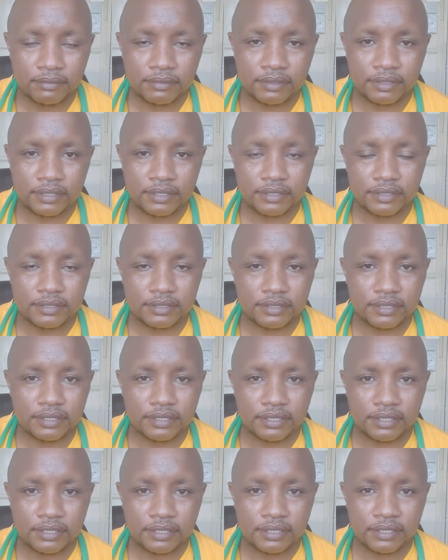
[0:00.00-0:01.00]
And
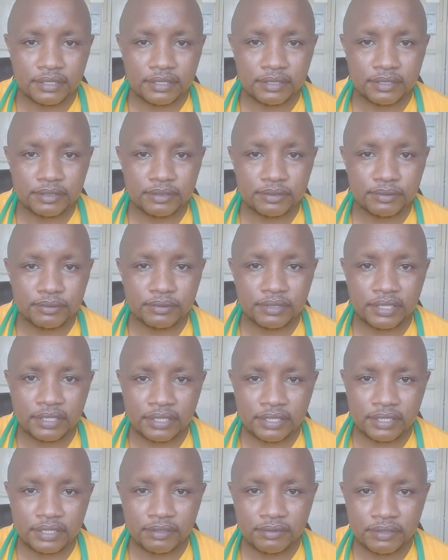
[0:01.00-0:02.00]

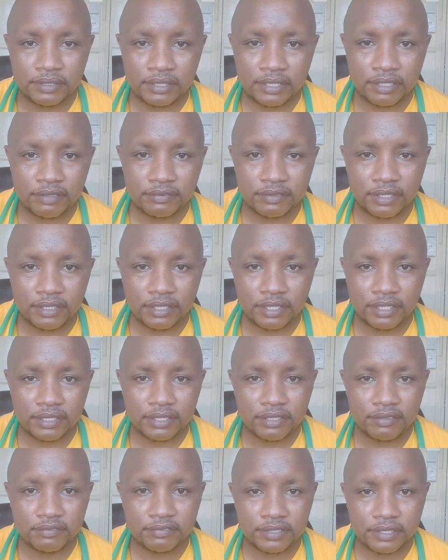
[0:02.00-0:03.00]
today we have
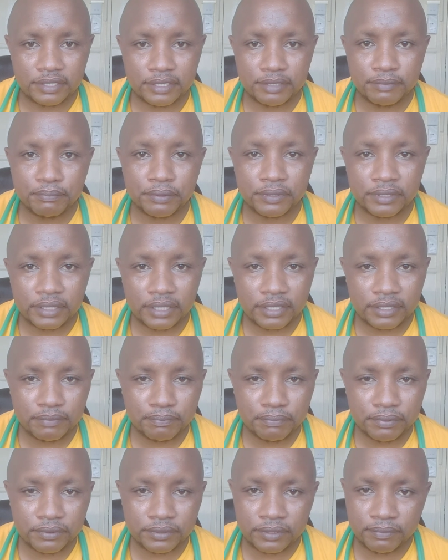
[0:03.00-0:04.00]
another very
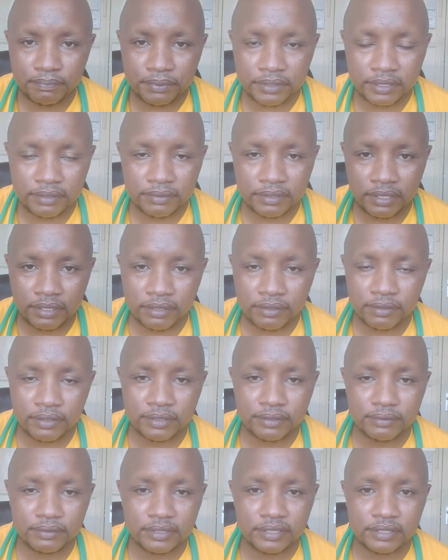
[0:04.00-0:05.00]
important topic we are
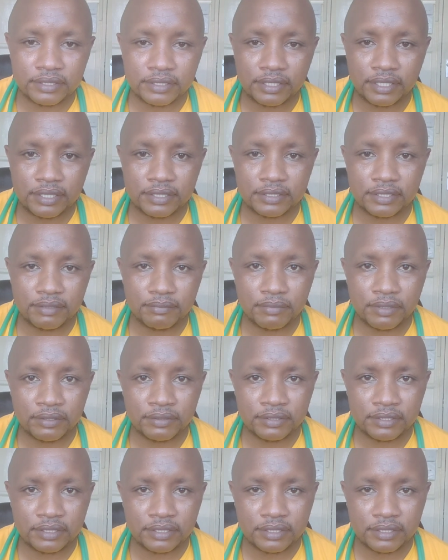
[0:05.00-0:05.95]
going to discuss about